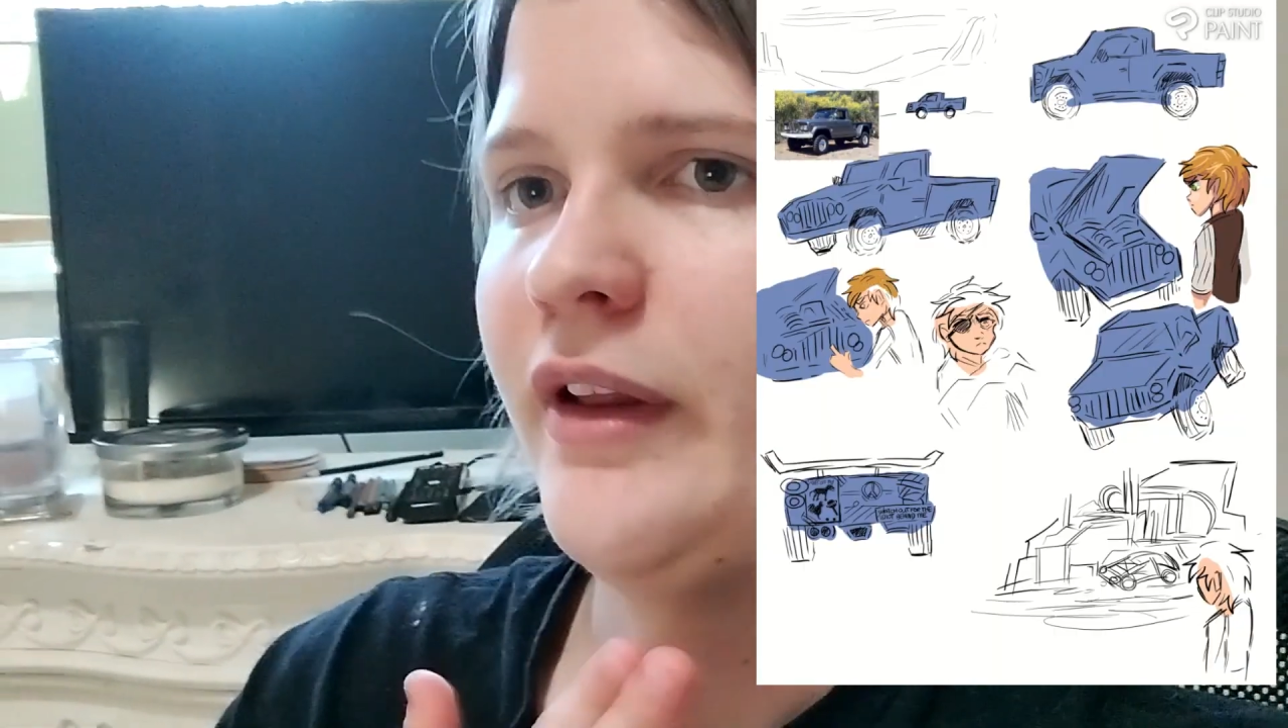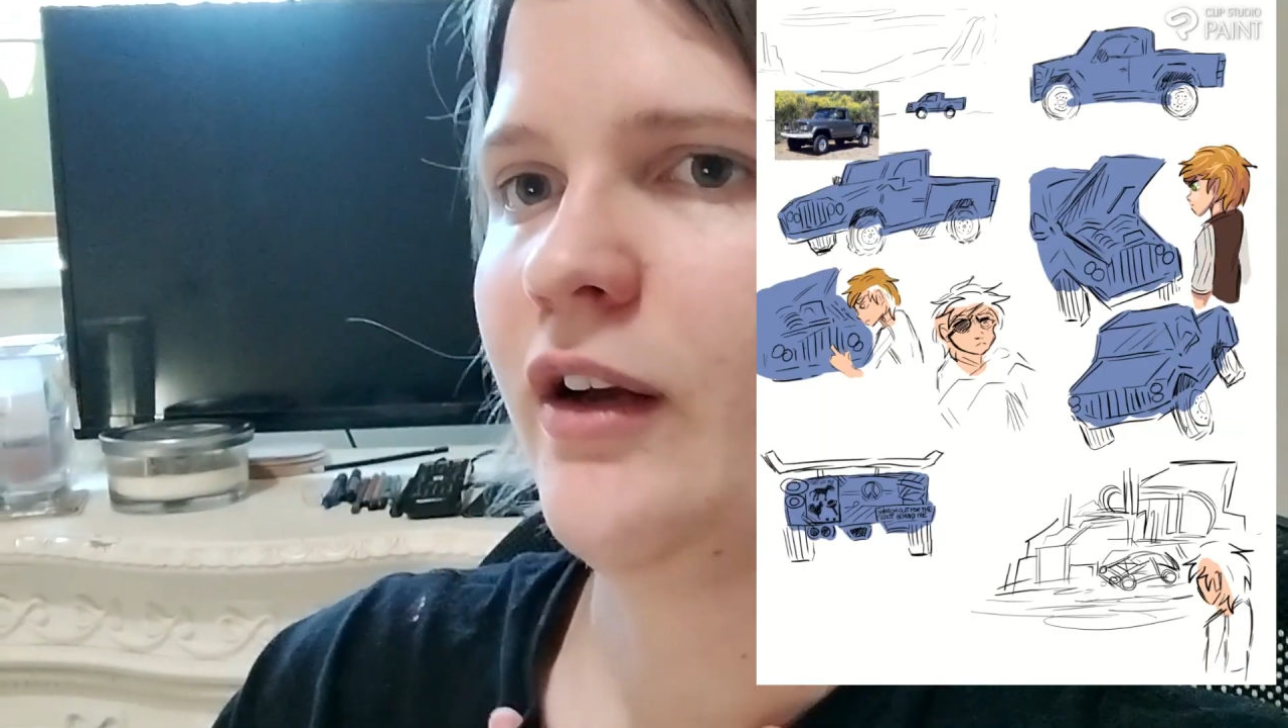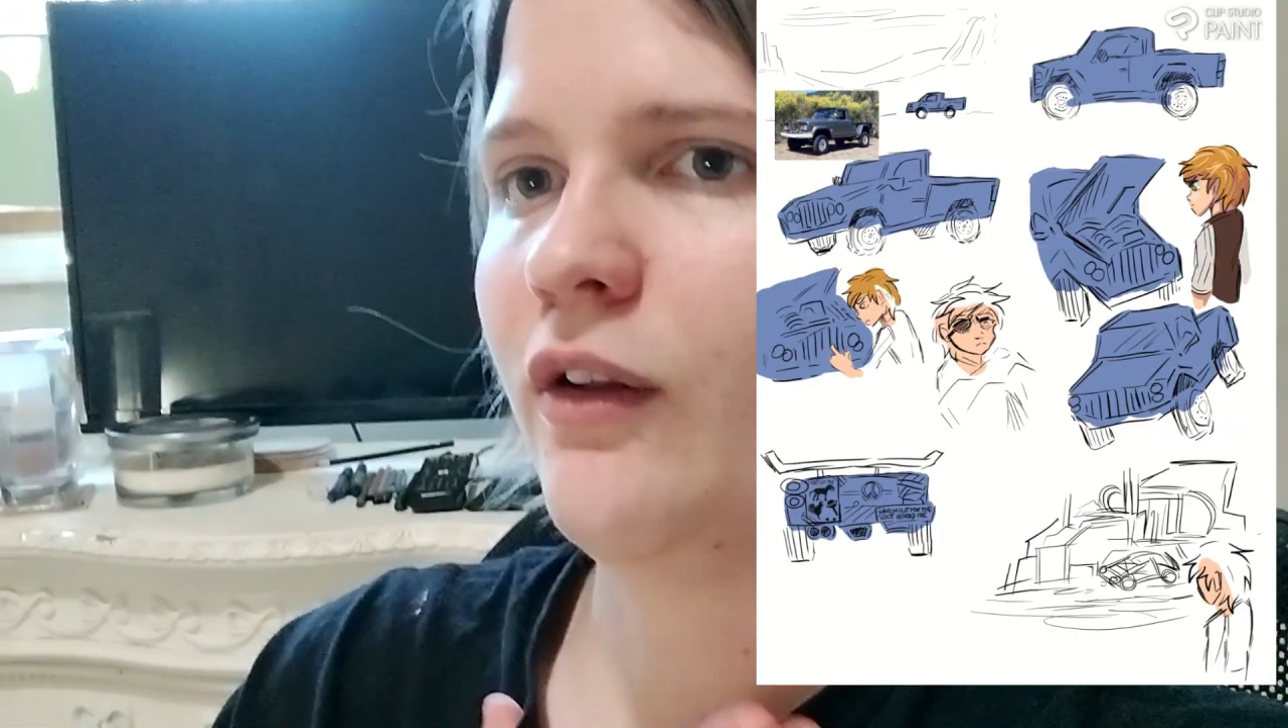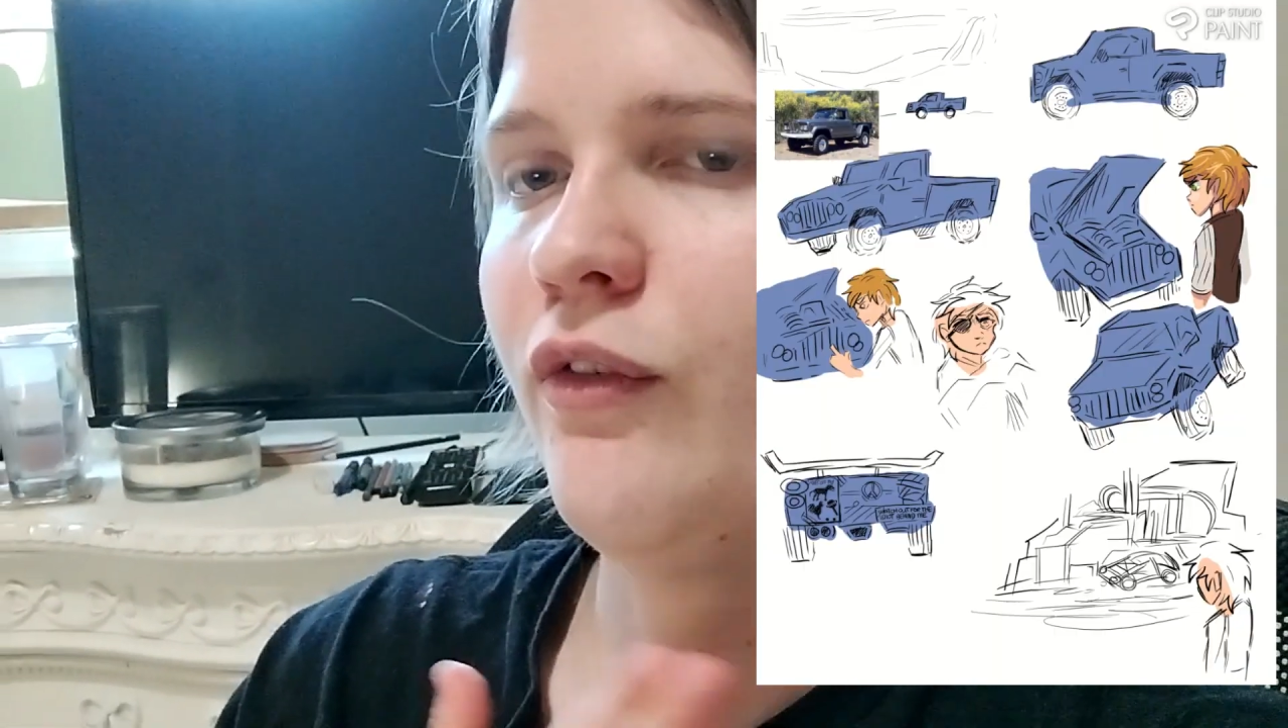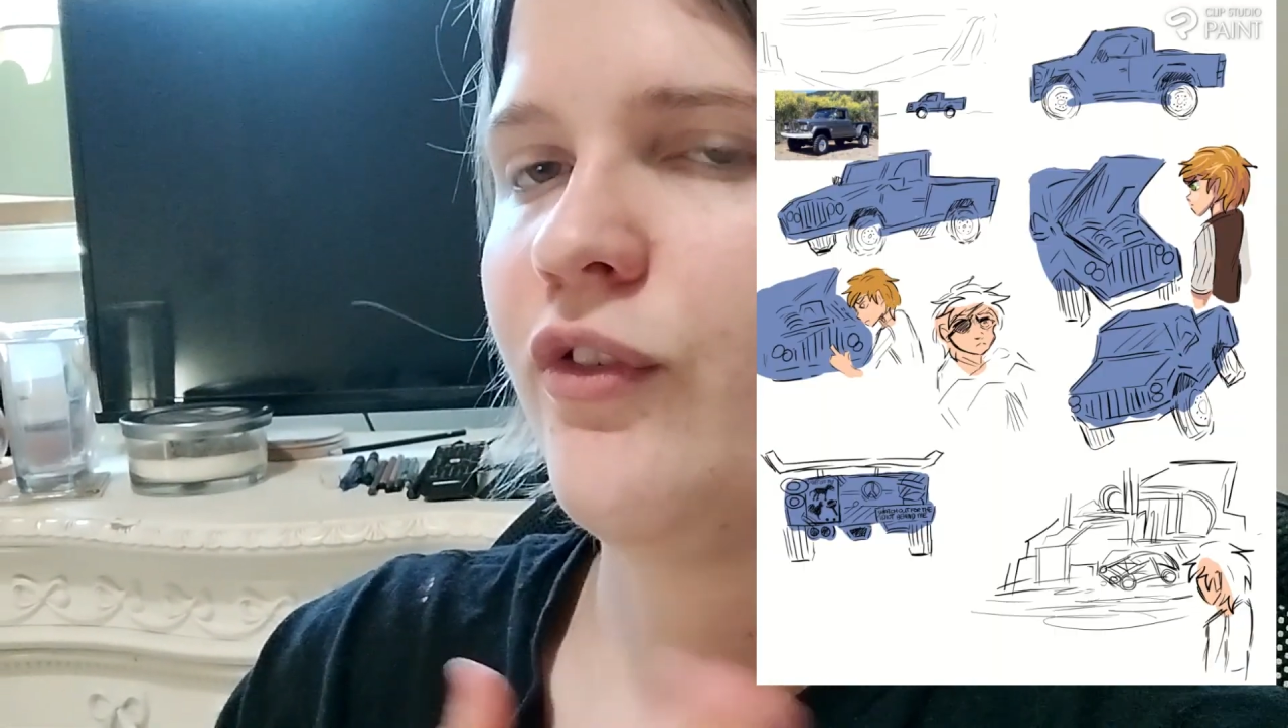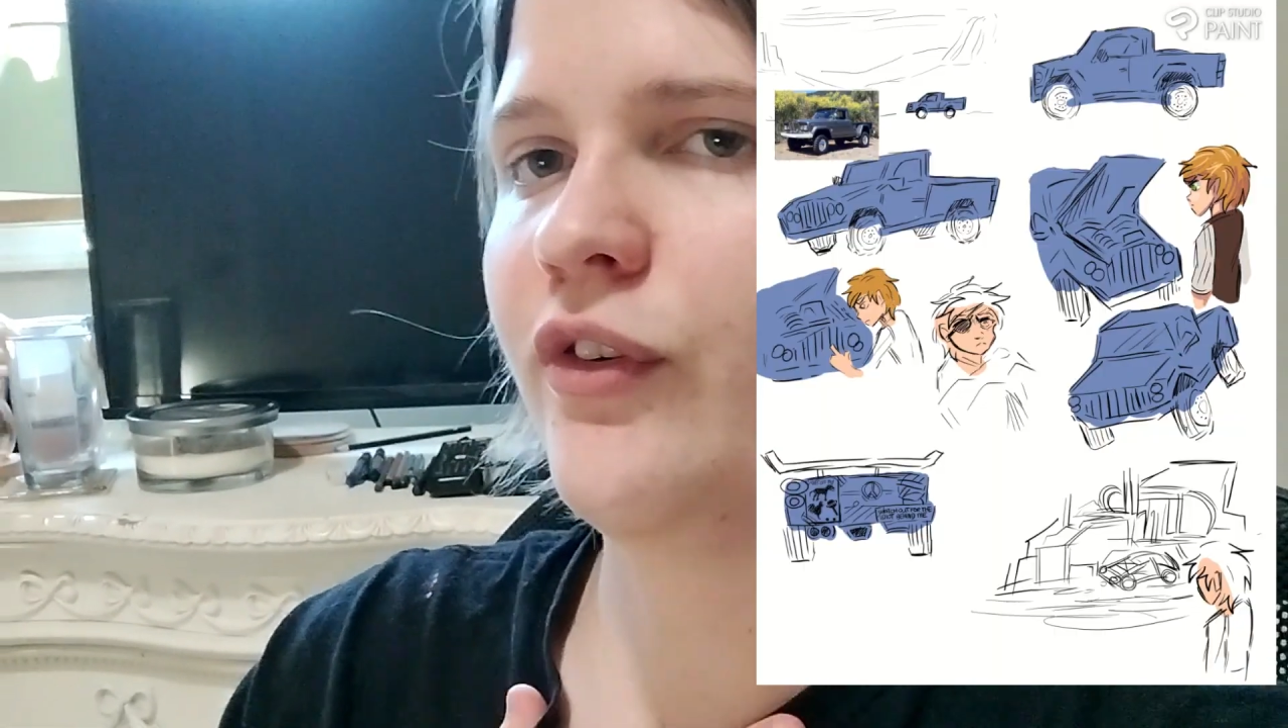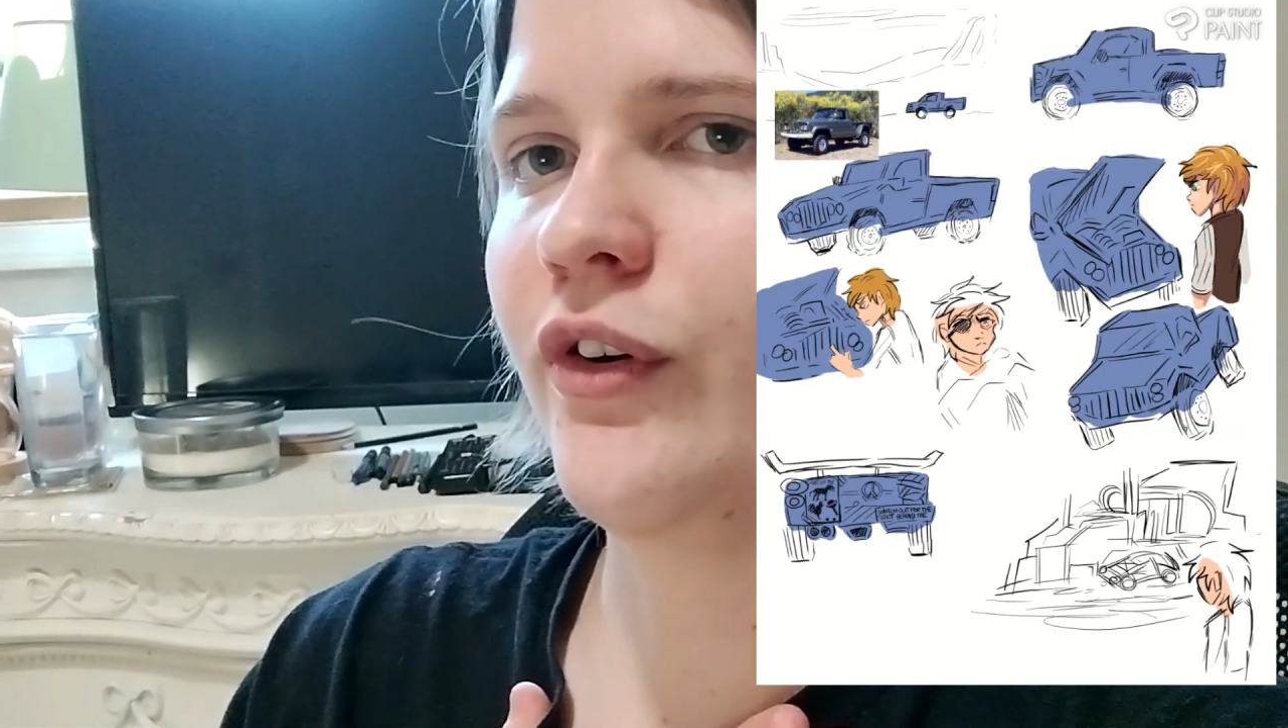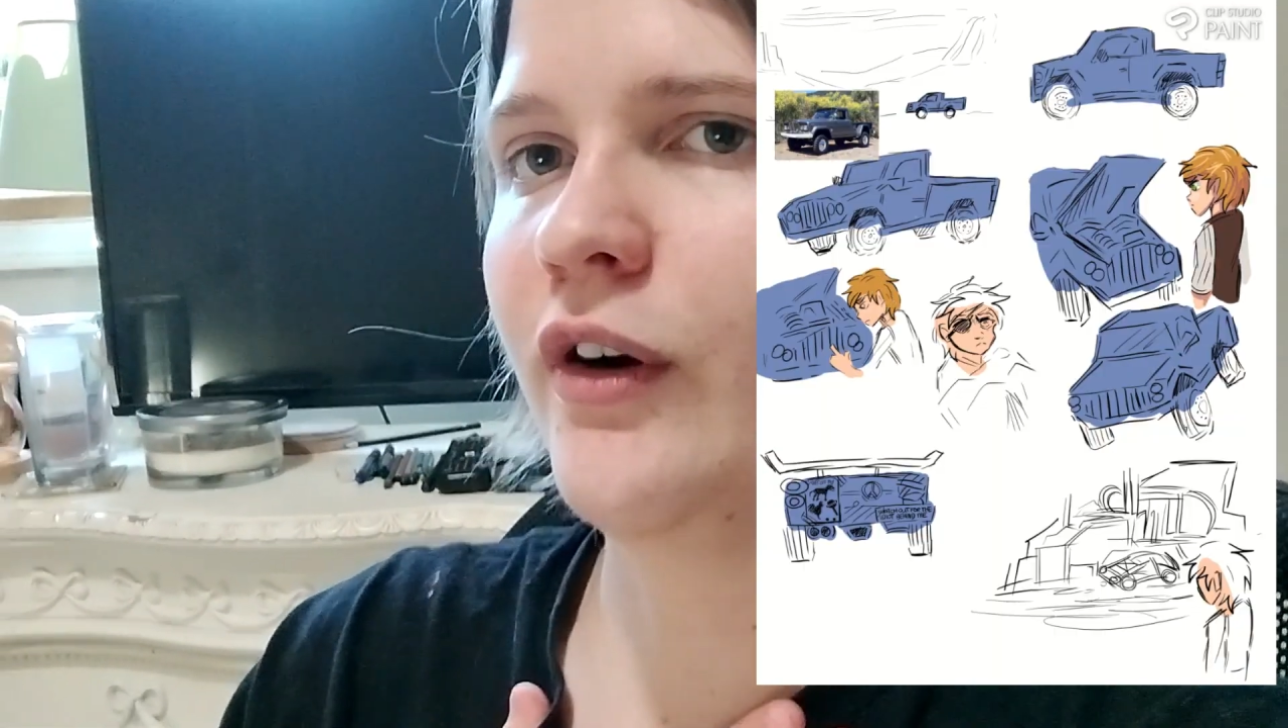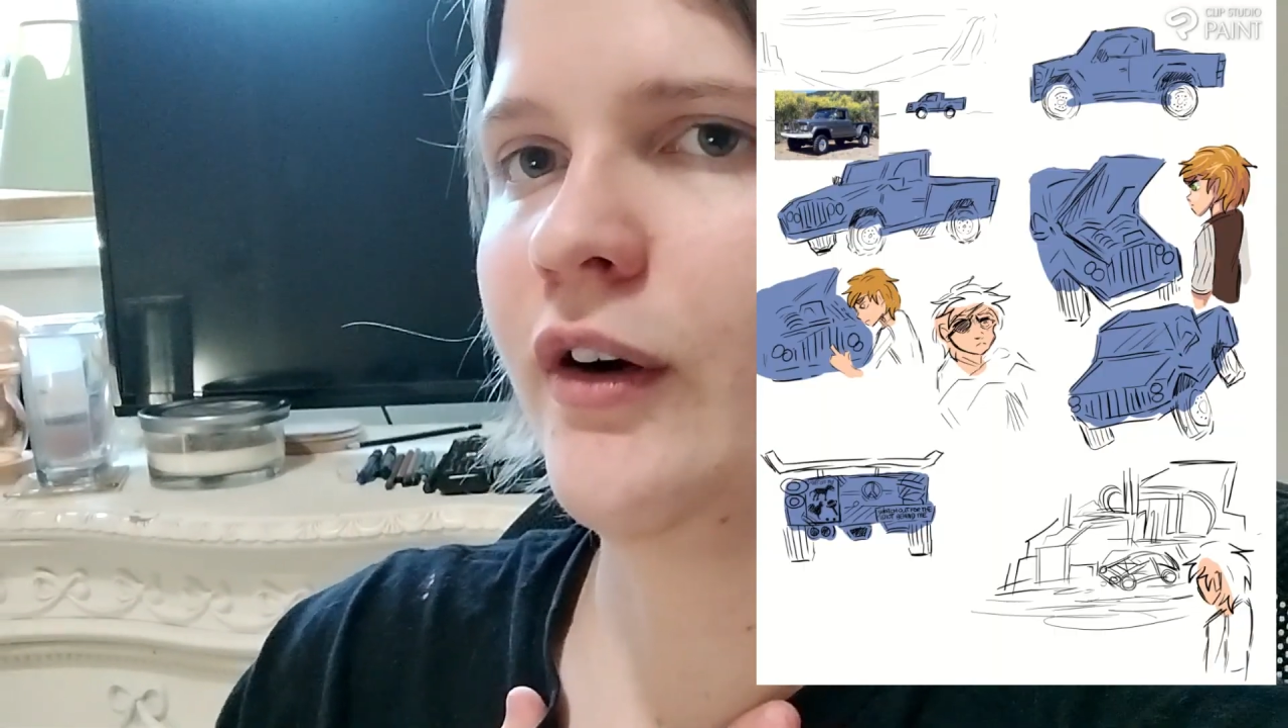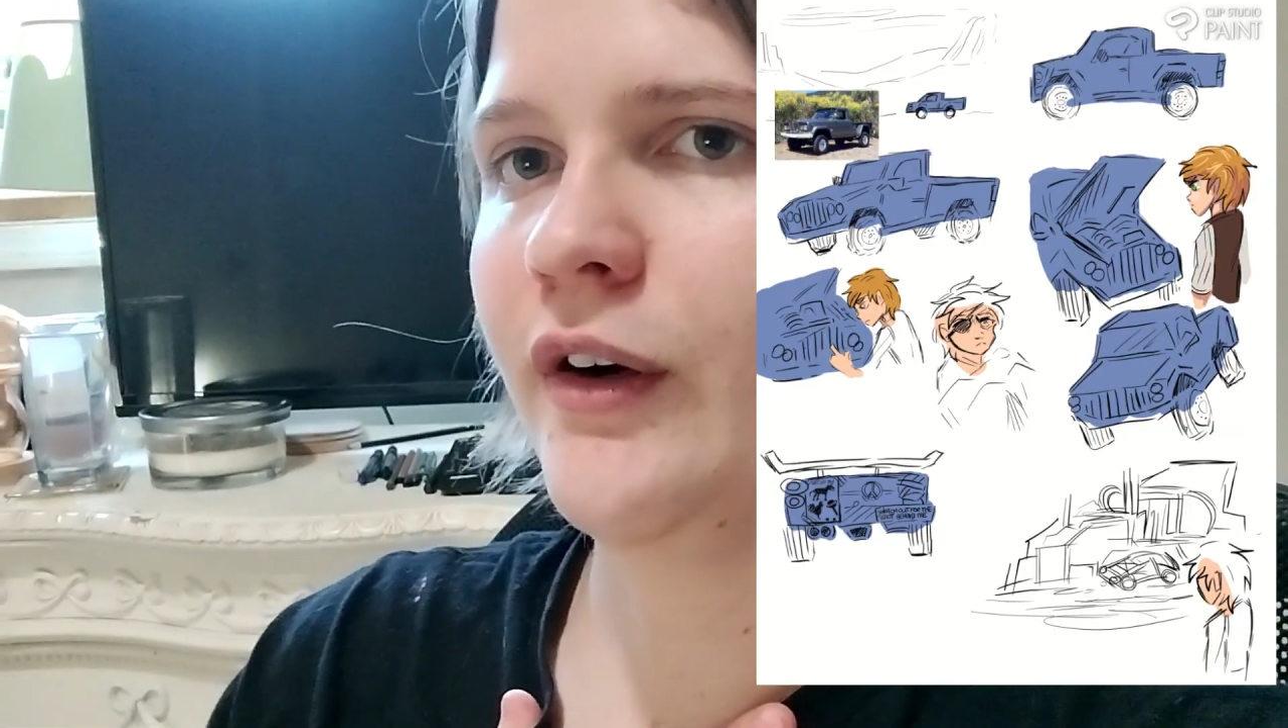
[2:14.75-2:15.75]
close to your
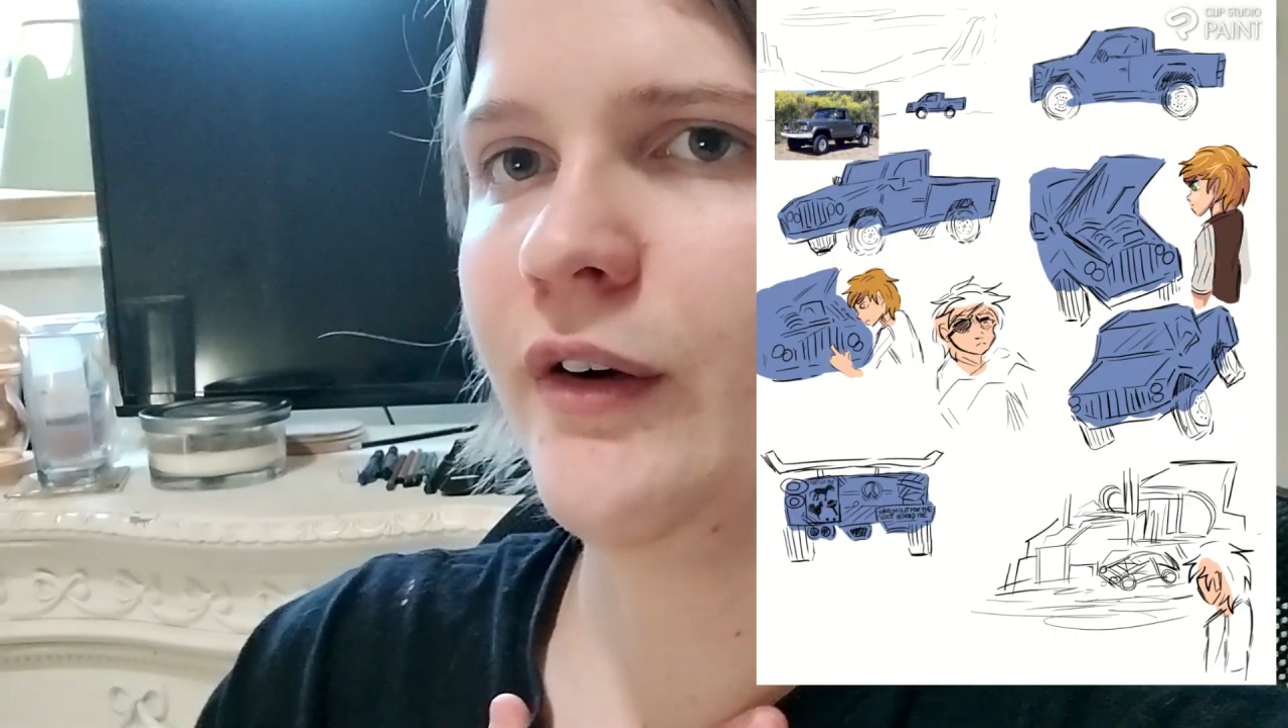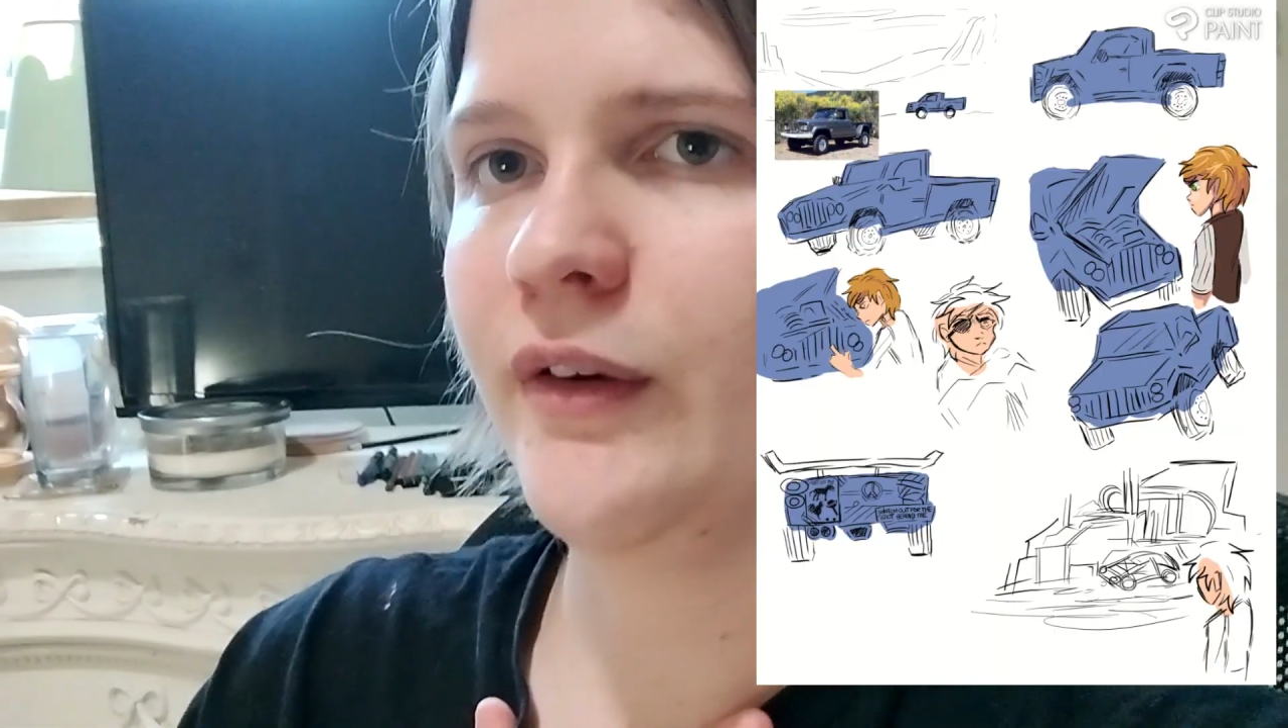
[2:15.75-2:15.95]
heart